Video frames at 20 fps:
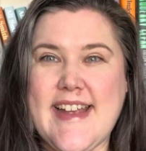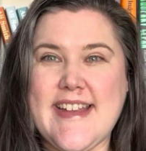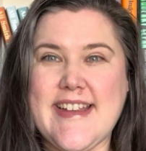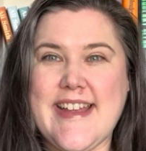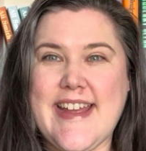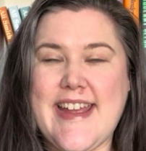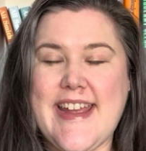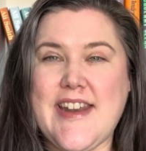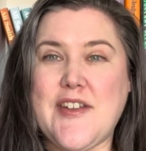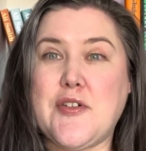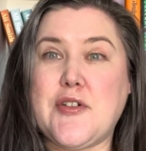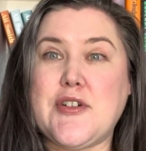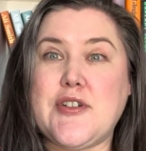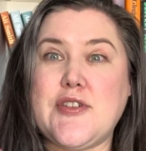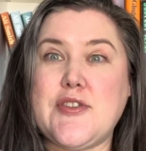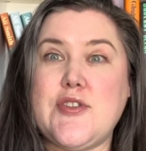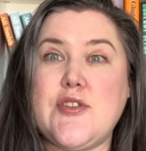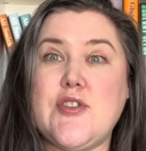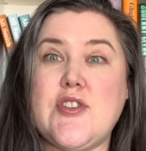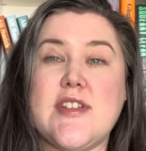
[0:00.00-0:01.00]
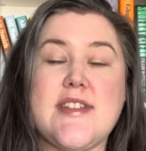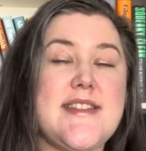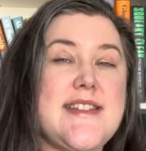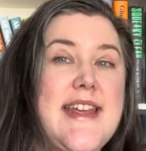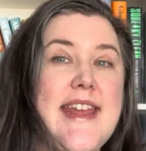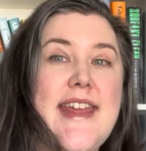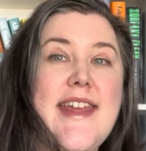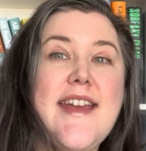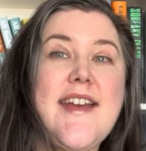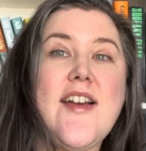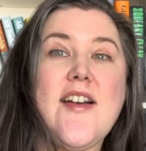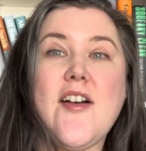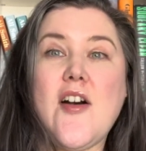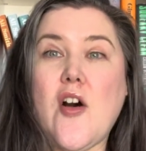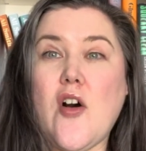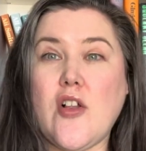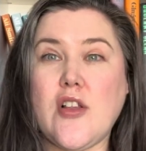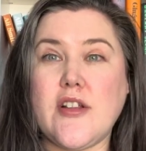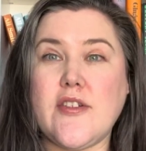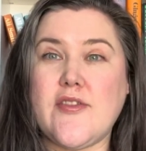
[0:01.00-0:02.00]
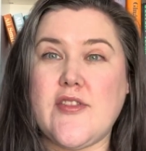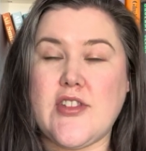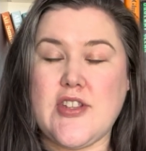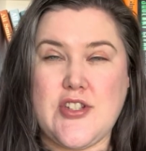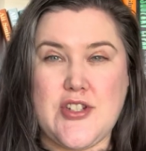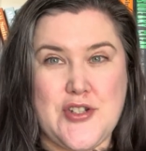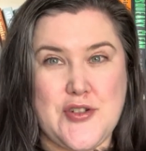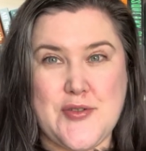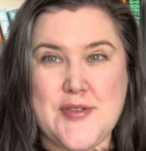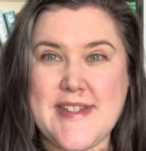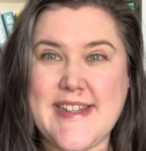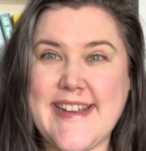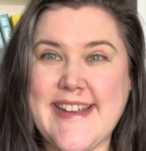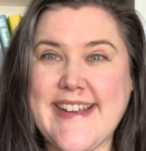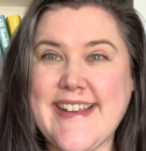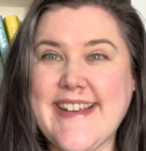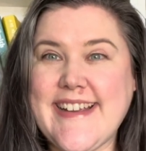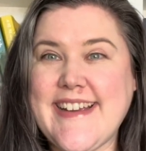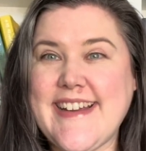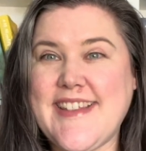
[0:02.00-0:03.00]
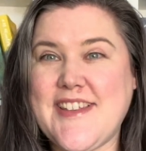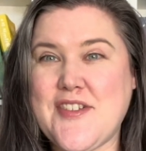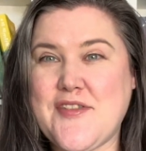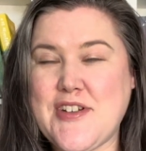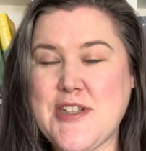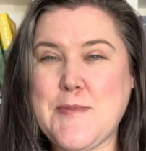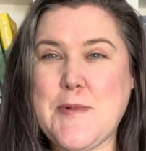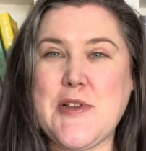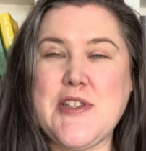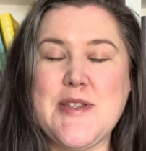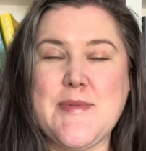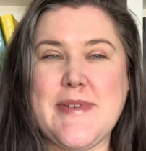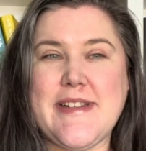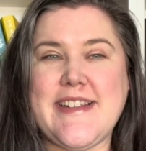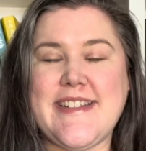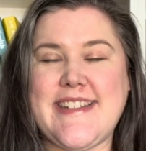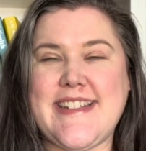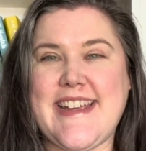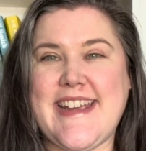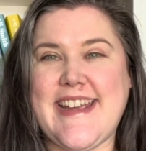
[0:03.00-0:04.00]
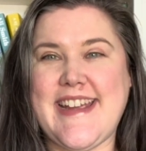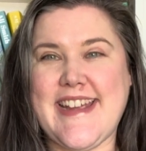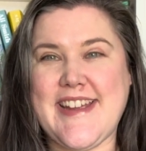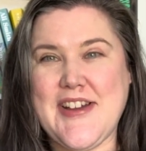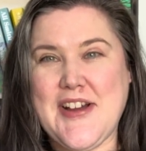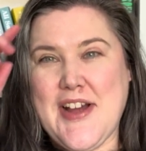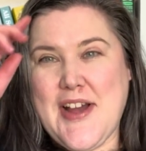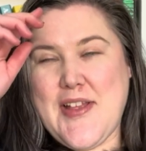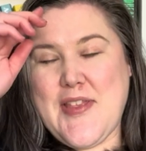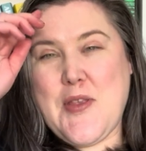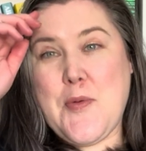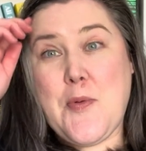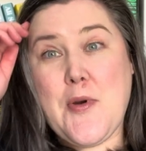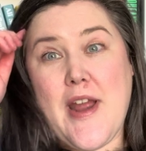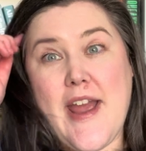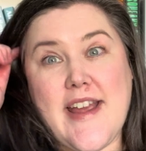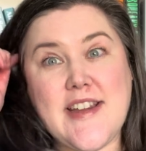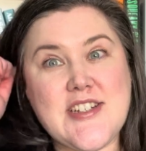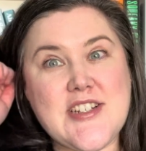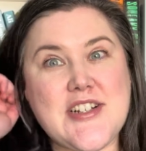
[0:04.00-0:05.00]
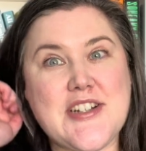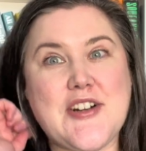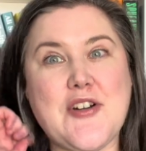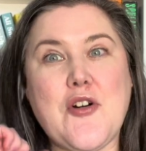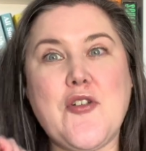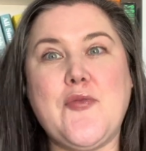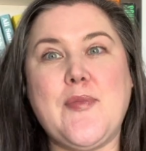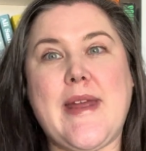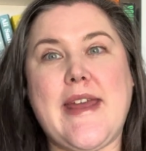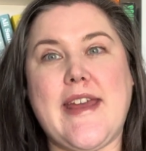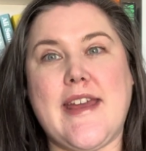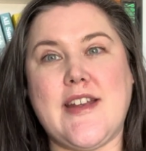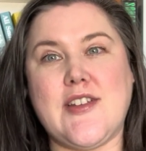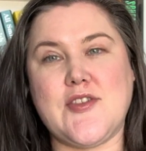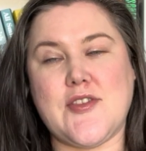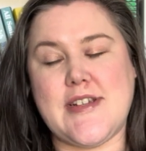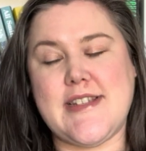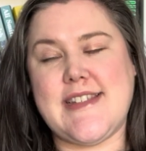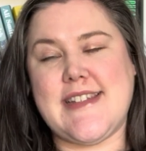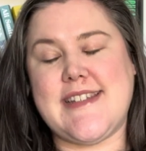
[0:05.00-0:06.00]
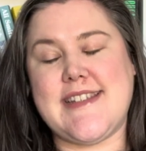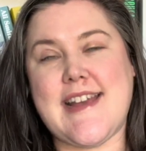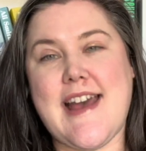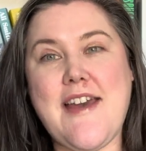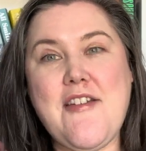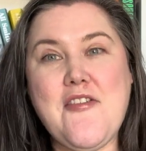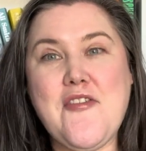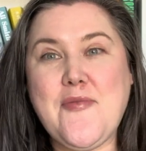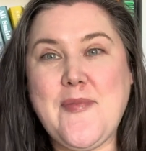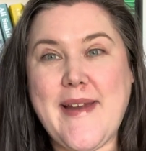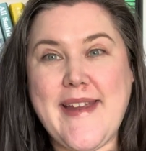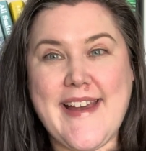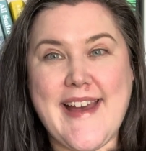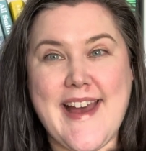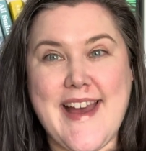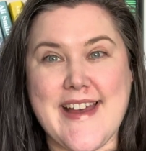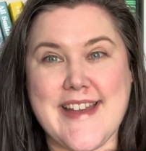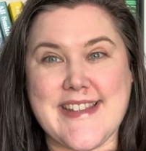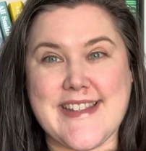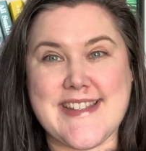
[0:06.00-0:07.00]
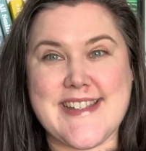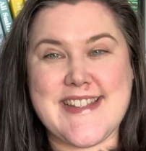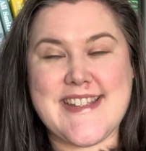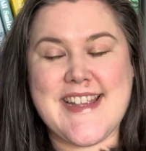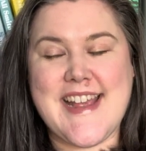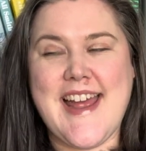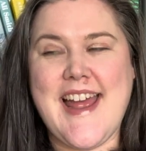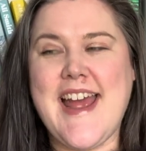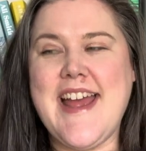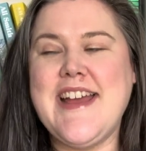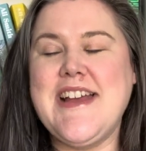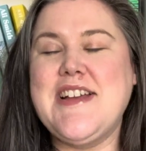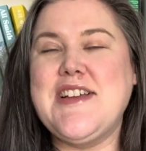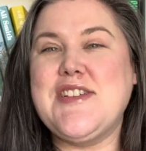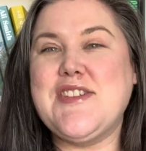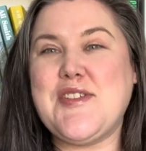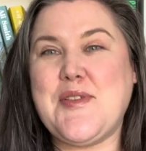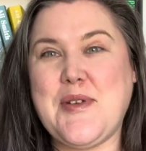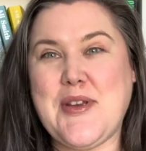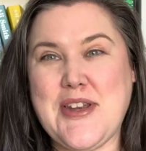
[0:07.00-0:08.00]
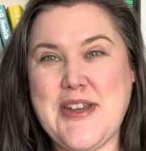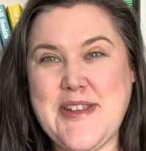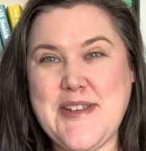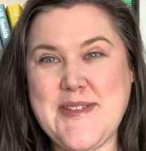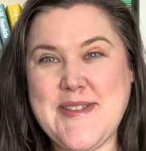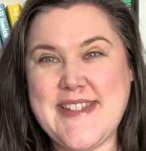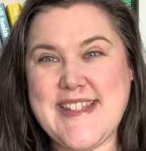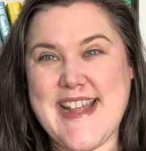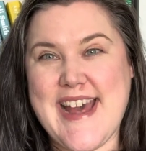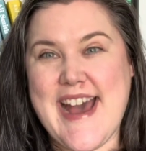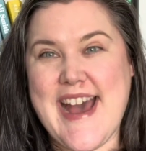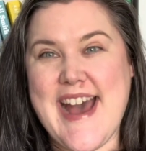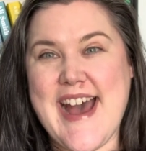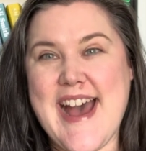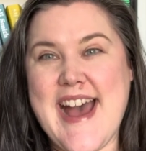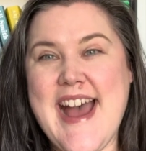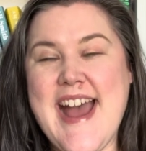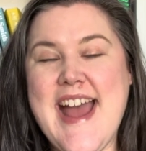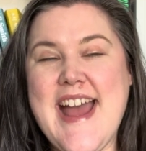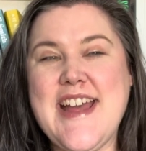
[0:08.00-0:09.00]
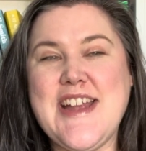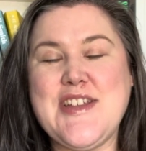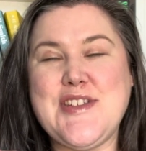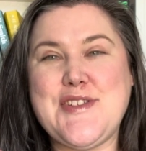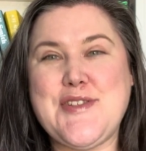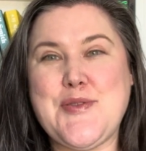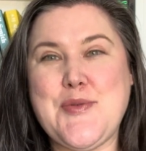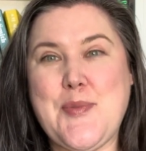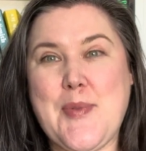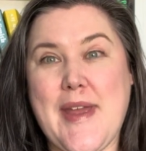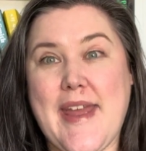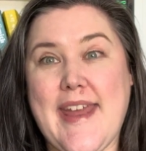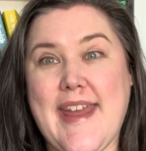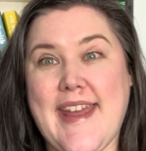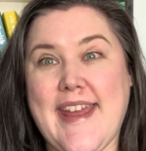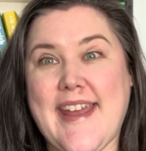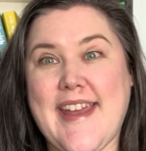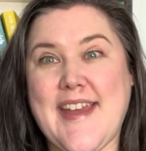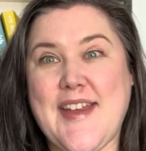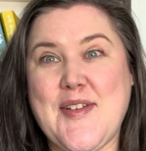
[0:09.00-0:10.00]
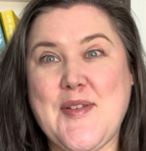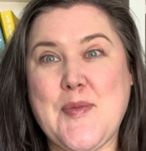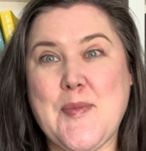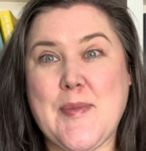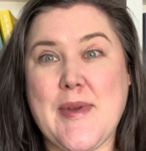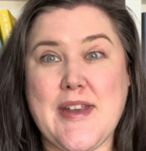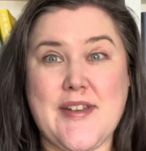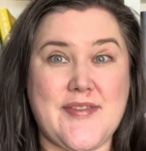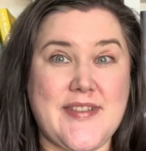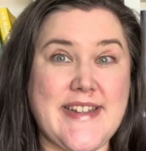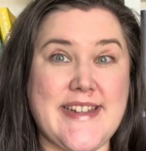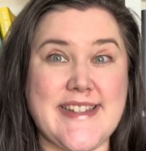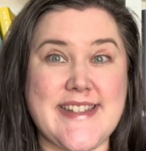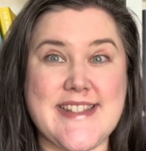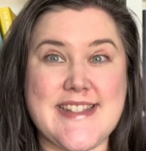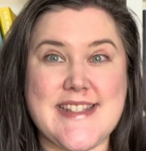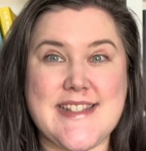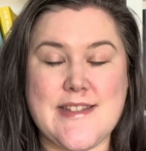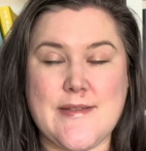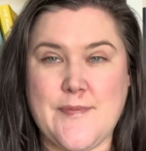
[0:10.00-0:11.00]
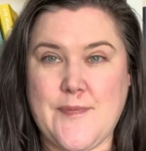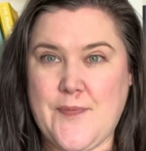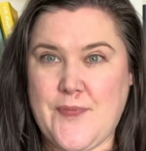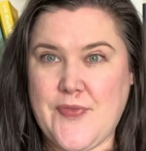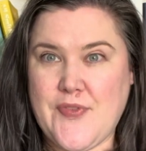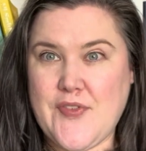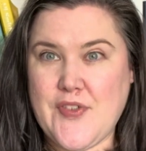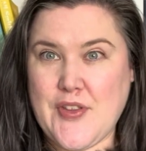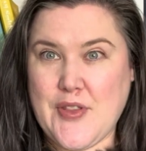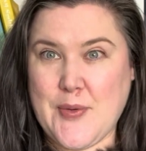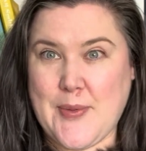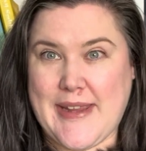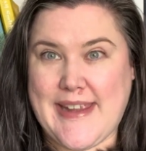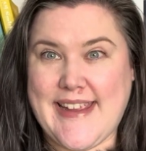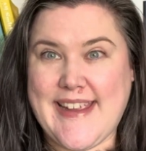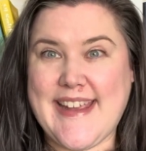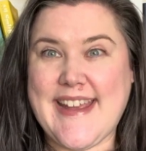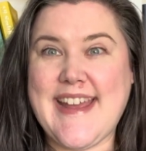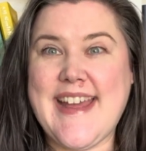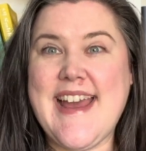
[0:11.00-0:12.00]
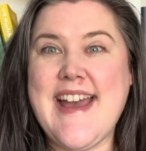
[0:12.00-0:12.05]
In order to just take all of the choosing, the responsibility and the pressure of making choices out of my hands. So I'm going to use that to pick my reads for the week.